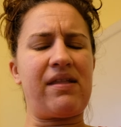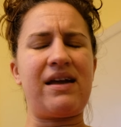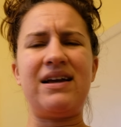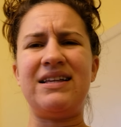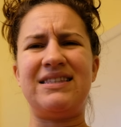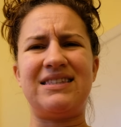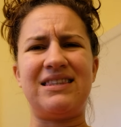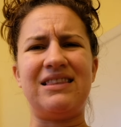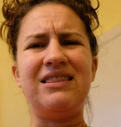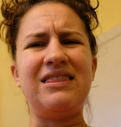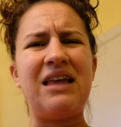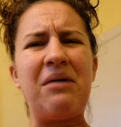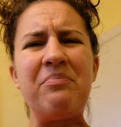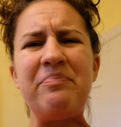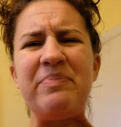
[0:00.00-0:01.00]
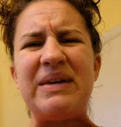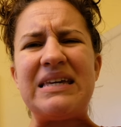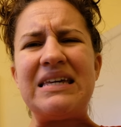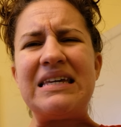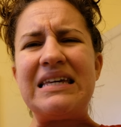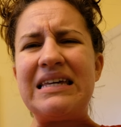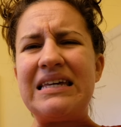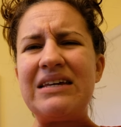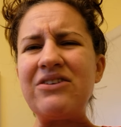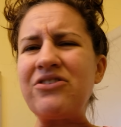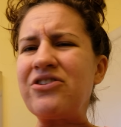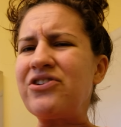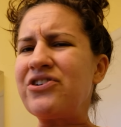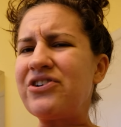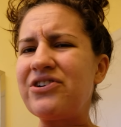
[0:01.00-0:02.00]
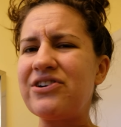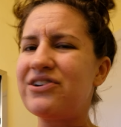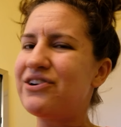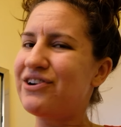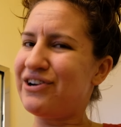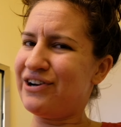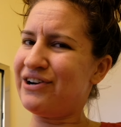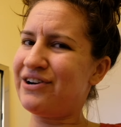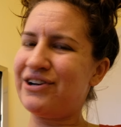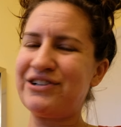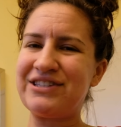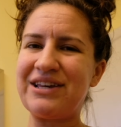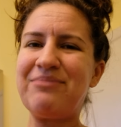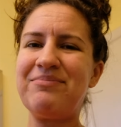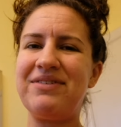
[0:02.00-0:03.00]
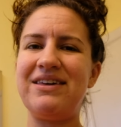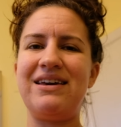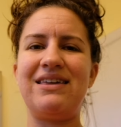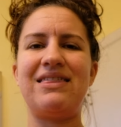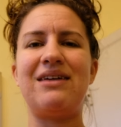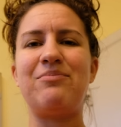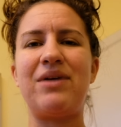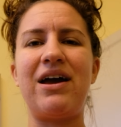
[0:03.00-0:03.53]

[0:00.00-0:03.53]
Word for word: it's lumpier or something than